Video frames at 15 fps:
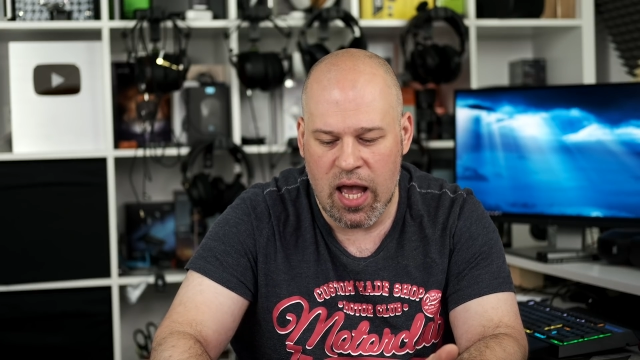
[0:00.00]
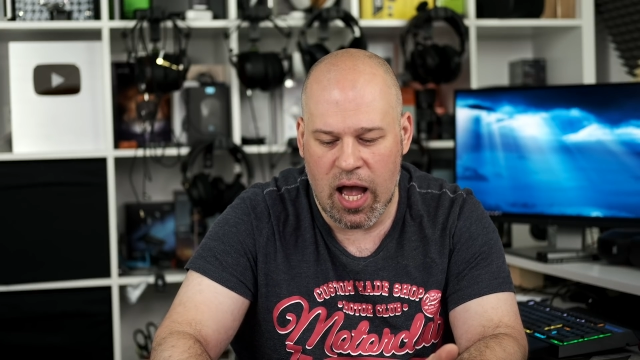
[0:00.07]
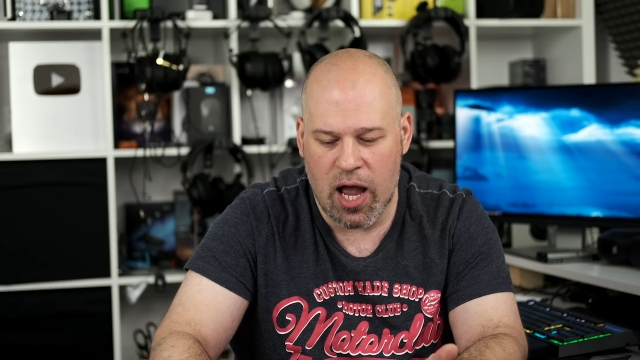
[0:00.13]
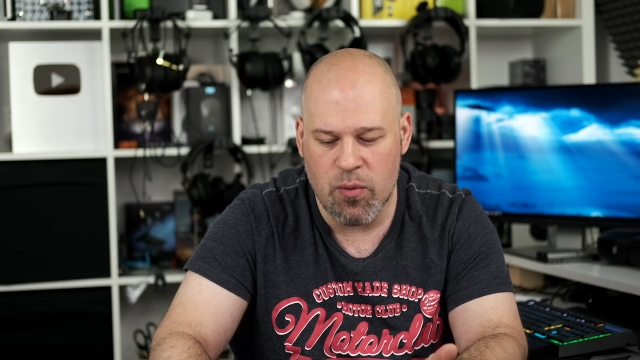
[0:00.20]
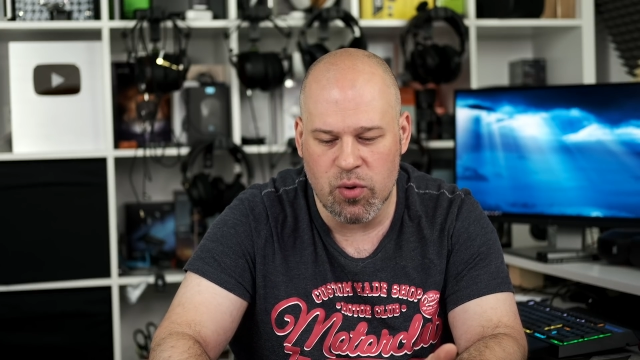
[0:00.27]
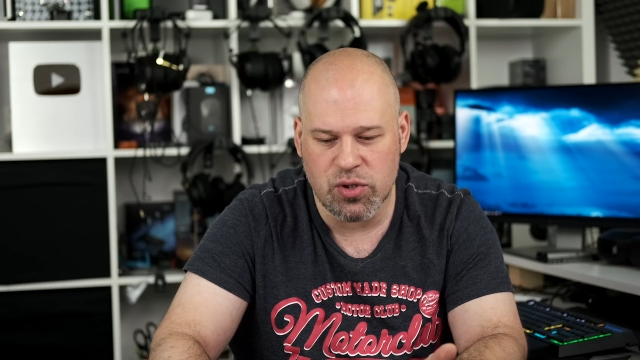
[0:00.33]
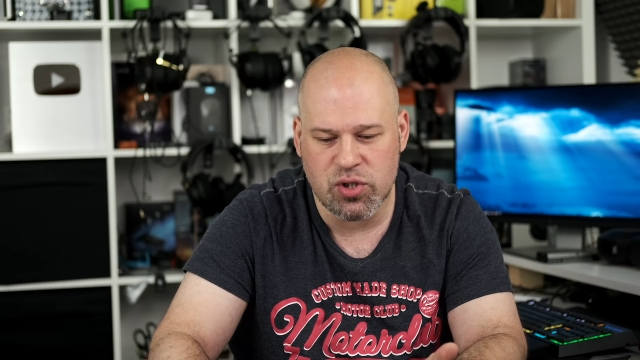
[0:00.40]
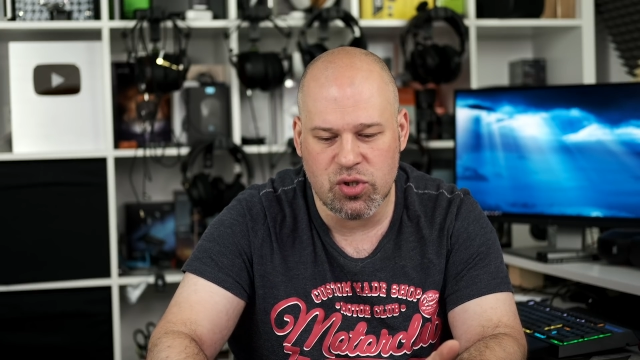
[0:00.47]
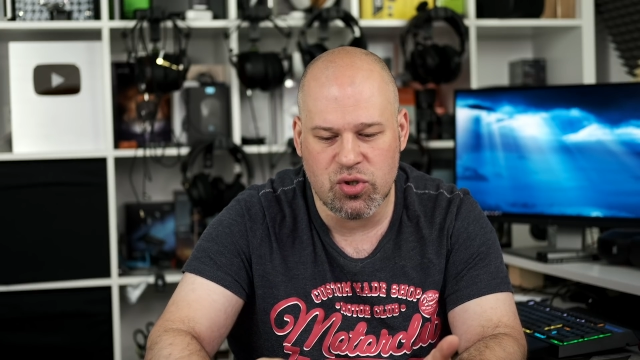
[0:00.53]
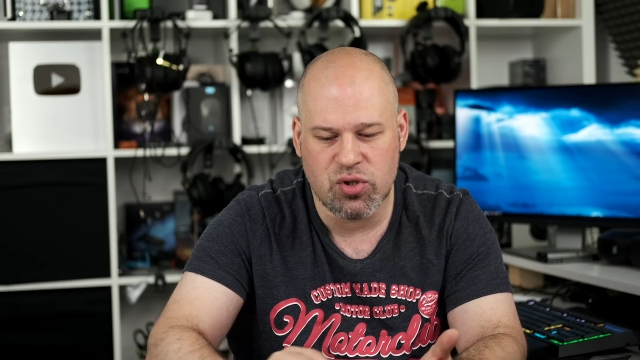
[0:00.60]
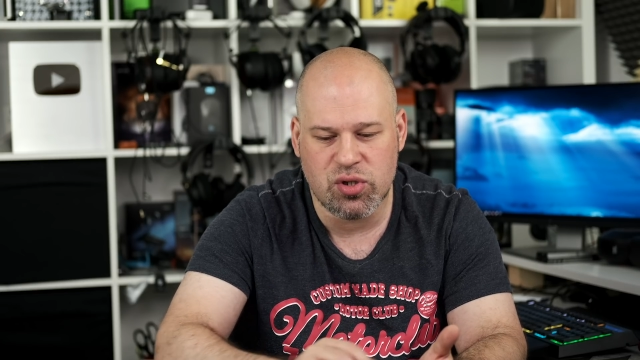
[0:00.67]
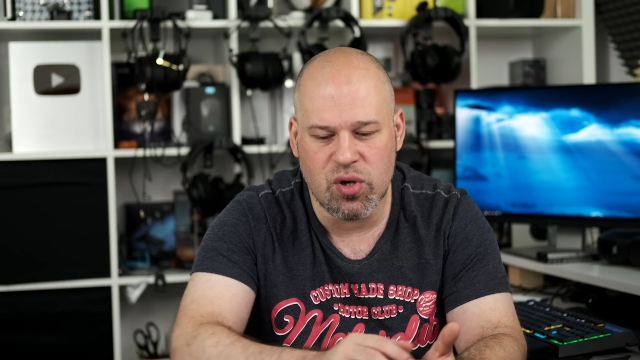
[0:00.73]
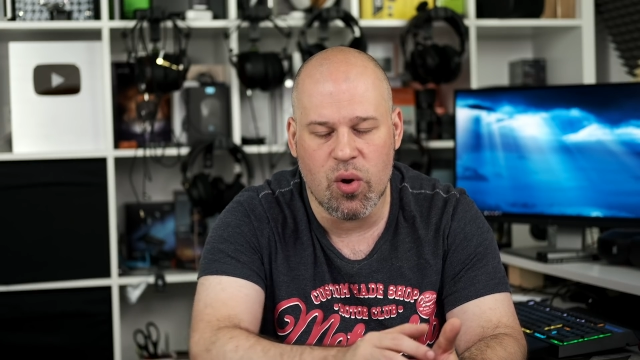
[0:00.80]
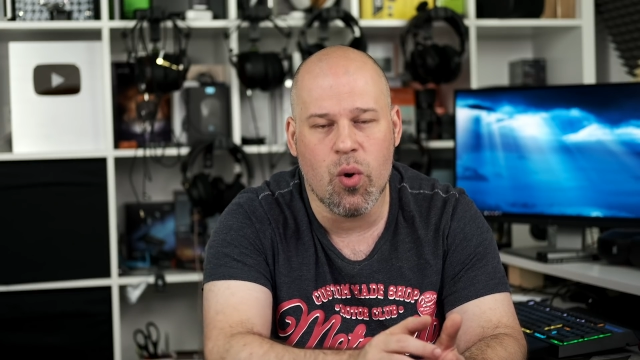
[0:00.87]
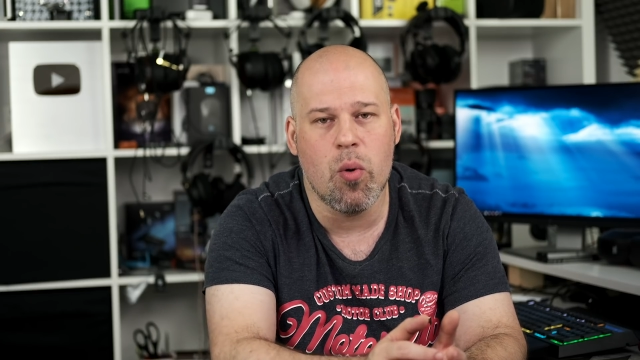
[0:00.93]
I was
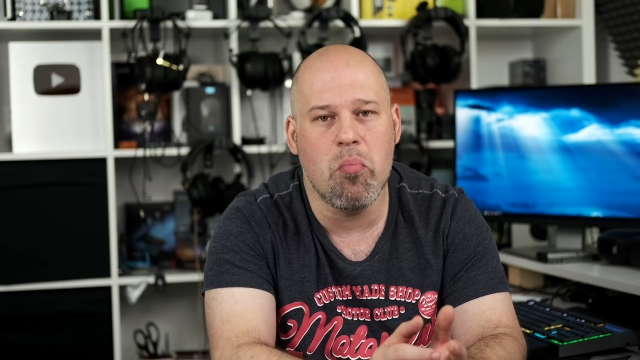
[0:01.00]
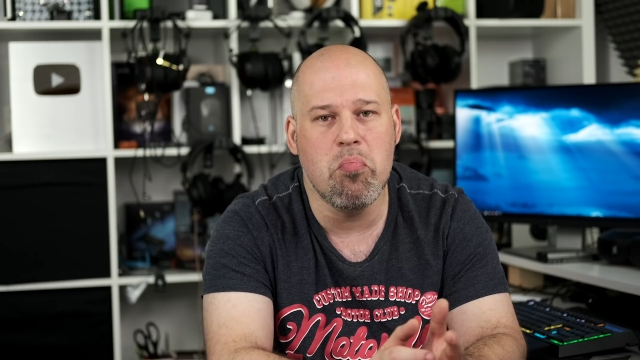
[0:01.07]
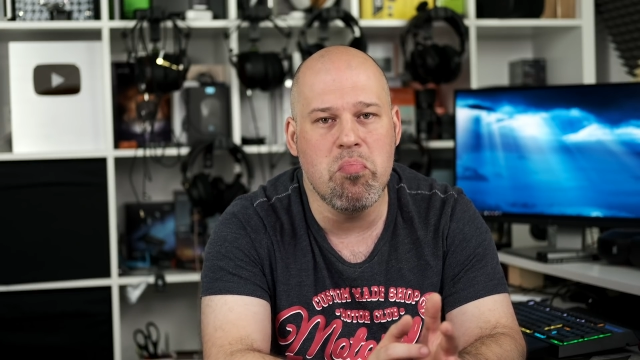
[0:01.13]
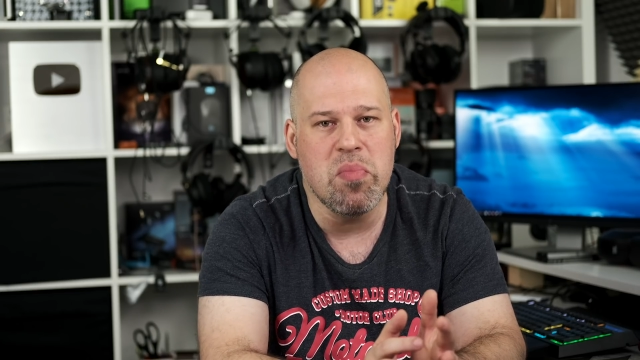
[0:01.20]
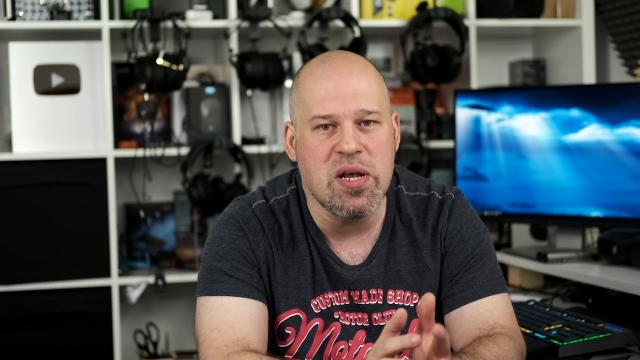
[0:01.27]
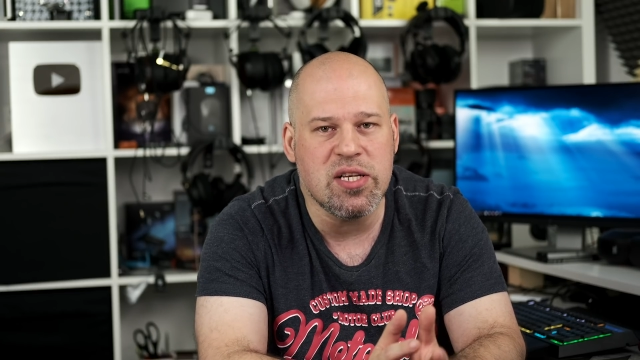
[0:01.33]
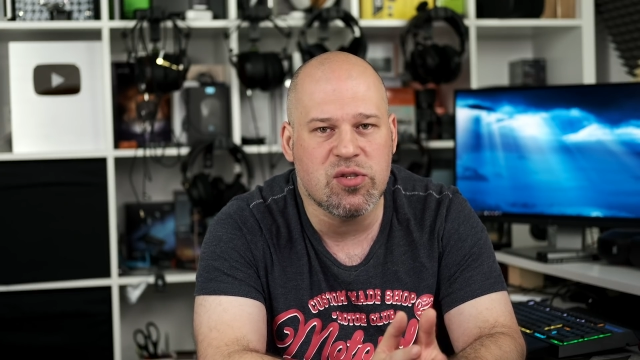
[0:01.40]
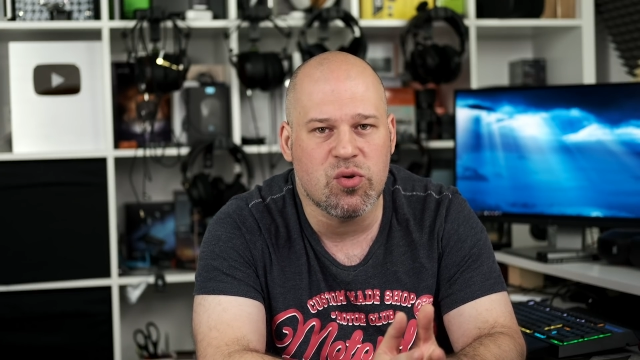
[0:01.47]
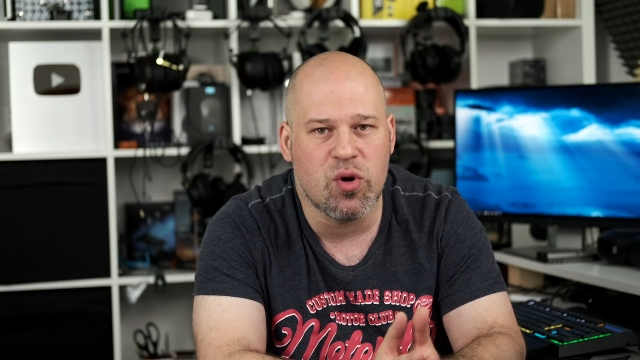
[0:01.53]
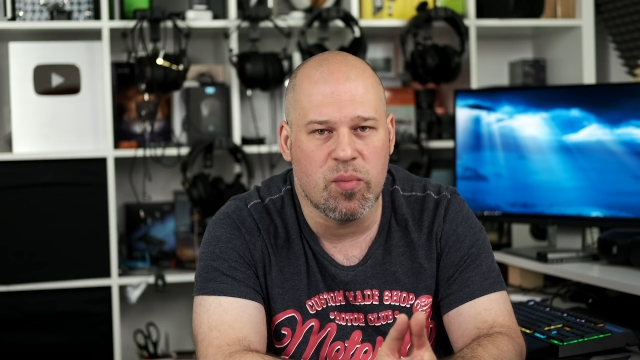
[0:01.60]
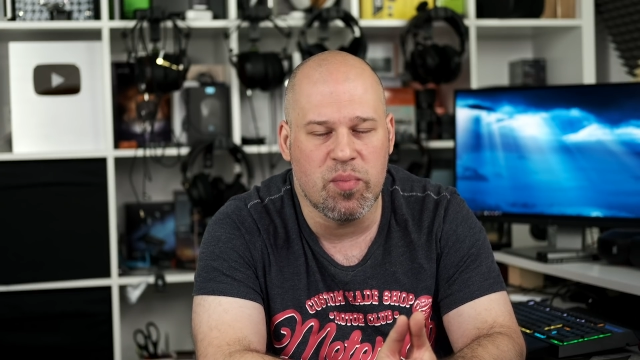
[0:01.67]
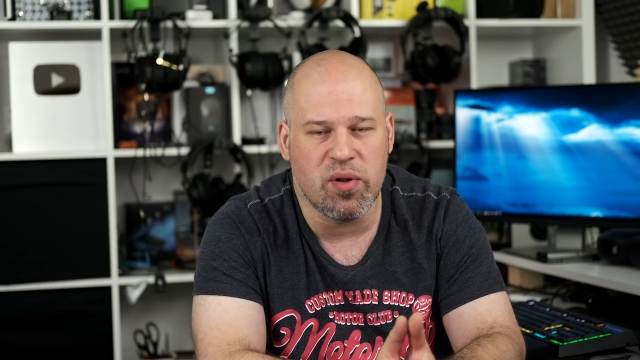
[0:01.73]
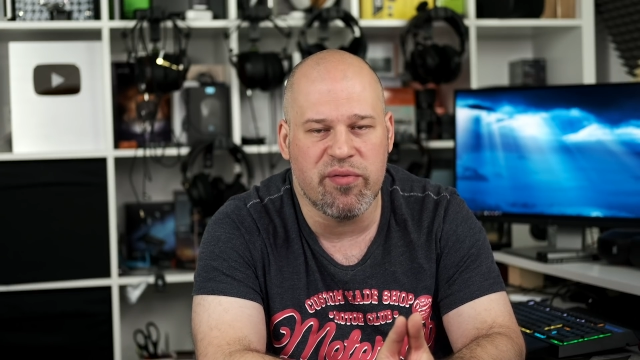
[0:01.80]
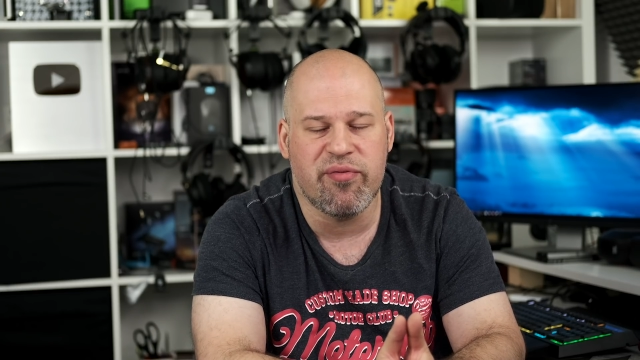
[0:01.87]
so miserable